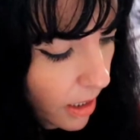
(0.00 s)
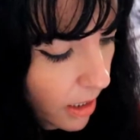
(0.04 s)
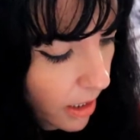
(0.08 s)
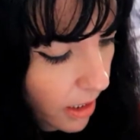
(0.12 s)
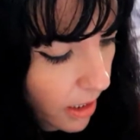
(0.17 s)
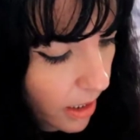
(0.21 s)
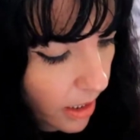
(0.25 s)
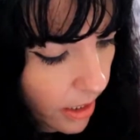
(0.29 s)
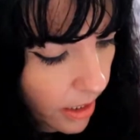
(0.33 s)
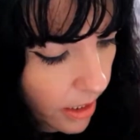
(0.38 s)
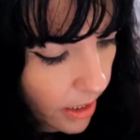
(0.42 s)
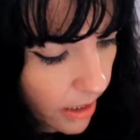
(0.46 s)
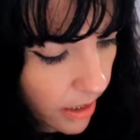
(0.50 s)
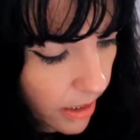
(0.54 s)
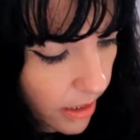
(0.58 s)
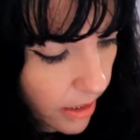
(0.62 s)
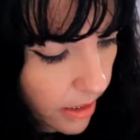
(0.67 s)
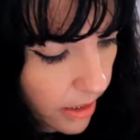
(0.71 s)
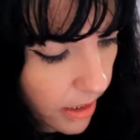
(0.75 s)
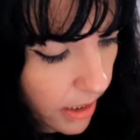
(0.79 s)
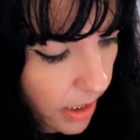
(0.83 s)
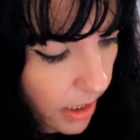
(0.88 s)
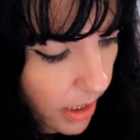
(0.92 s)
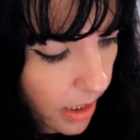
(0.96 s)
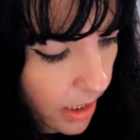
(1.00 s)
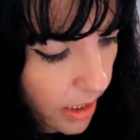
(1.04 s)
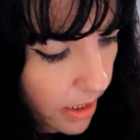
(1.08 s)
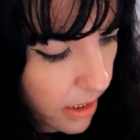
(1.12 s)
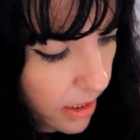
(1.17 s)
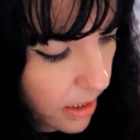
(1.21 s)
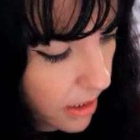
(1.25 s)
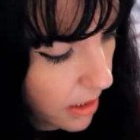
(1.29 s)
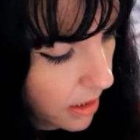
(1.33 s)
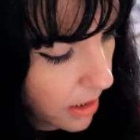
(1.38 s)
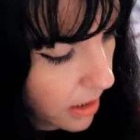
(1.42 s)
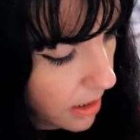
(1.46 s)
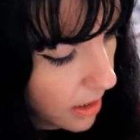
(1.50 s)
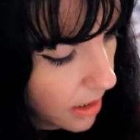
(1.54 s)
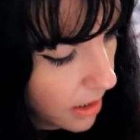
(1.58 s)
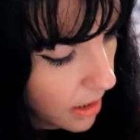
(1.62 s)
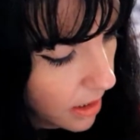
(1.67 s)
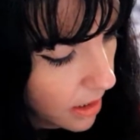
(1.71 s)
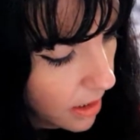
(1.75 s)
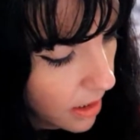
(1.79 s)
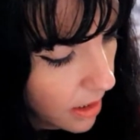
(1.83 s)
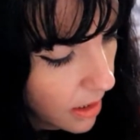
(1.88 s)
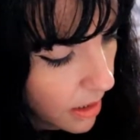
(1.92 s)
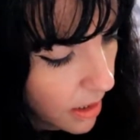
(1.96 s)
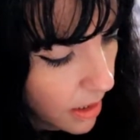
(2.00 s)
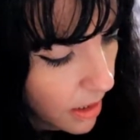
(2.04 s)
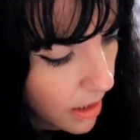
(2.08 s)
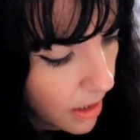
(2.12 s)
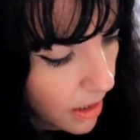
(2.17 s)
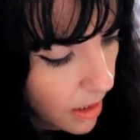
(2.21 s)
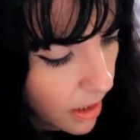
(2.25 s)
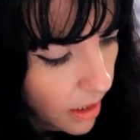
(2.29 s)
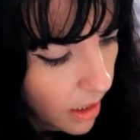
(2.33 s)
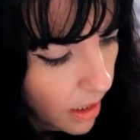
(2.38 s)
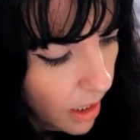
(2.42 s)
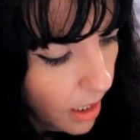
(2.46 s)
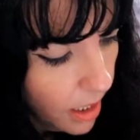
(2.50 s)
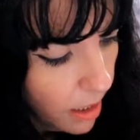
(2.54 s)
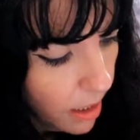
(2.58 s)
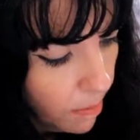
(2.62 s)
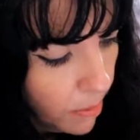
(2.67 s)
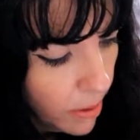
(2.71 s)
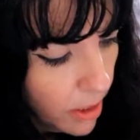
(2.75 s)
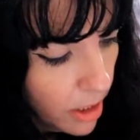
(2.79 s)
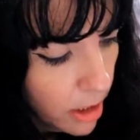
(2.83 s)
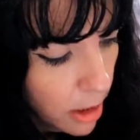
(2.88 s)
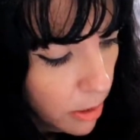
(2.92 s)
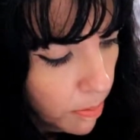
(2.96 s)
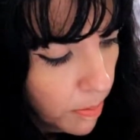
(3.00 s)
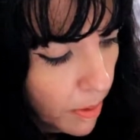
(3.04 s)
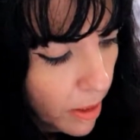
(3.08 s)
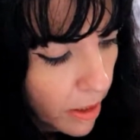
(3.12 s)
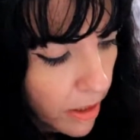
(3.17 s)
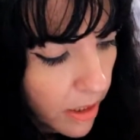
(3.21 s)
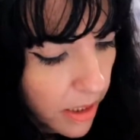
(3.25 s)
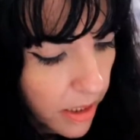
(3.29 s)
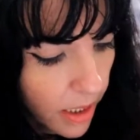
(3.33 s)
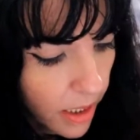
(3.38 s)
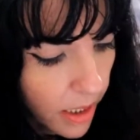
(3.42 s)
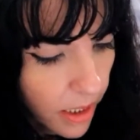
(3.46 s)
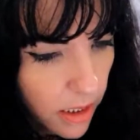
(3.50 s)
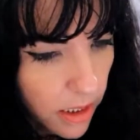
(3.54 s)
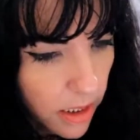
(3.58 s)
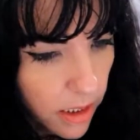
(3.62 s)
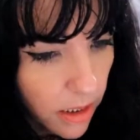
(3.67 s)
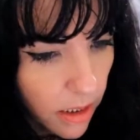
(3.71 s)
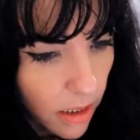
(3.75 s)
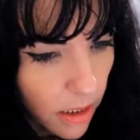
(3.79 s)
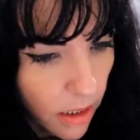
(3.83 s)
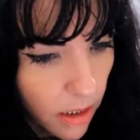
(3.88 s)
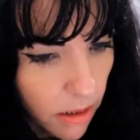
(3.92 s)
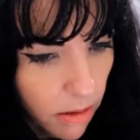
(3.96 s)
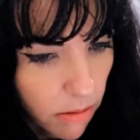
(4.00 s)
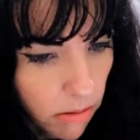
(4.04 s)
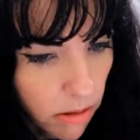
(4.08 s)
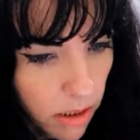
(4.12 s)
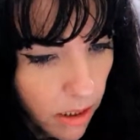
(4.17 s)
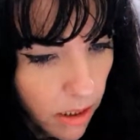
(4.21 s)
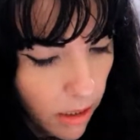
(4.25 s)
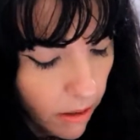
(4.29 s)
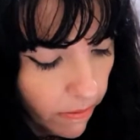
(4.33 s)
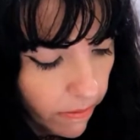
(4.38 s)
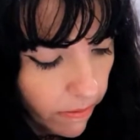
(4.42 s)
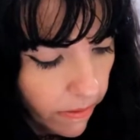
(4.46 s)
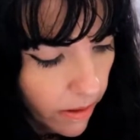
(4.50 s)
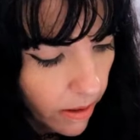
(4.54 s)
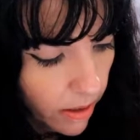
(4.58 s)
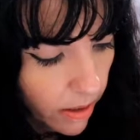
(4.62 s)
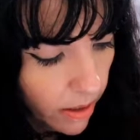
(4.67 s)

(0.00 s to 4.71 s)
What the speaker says: And it's a Birchbox exclusive.